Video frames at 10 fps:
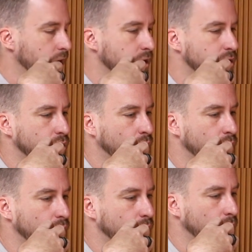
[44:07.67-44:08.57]
And
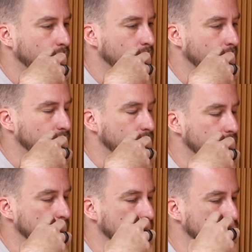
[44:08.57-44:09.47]
so in our
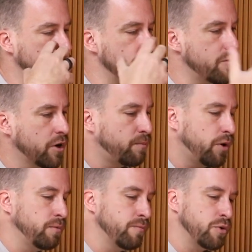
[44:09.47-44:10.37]
thinking. And so if you've got a
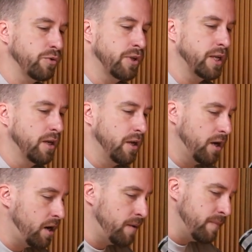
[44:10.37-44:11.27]
problem, you'll think,
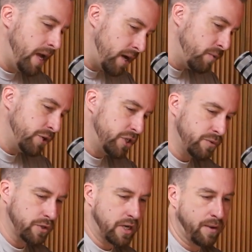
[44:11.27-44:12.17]
oh man, I wish
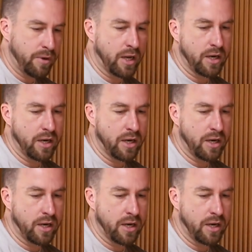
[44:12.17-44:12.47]
this wasn't happening.